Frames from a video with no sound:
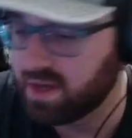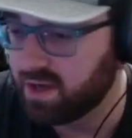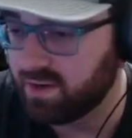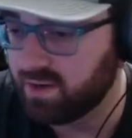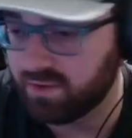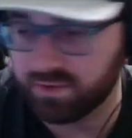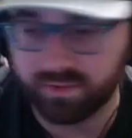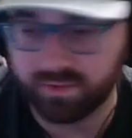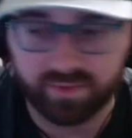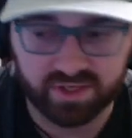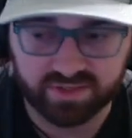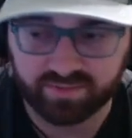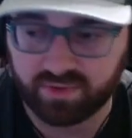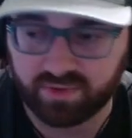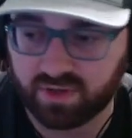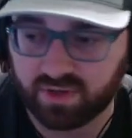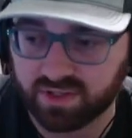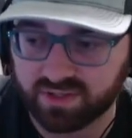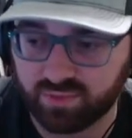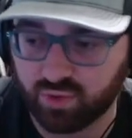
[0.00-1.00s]
or the best
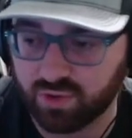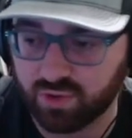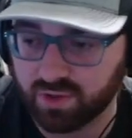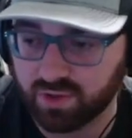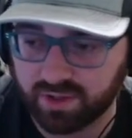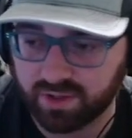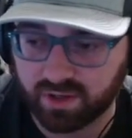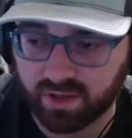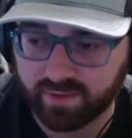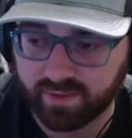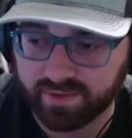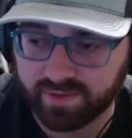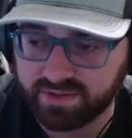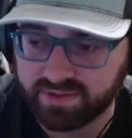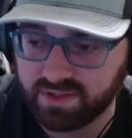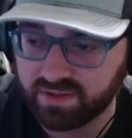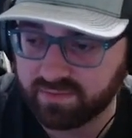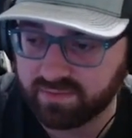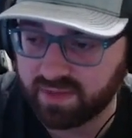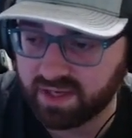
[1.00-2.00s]
possible ergonomics you
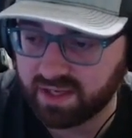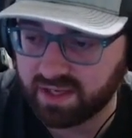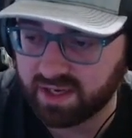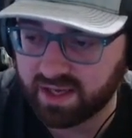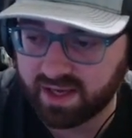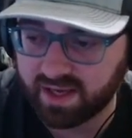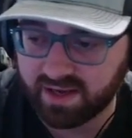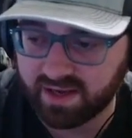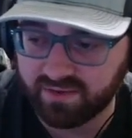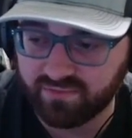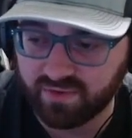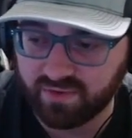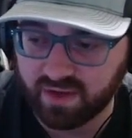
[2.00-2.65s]
can make it have,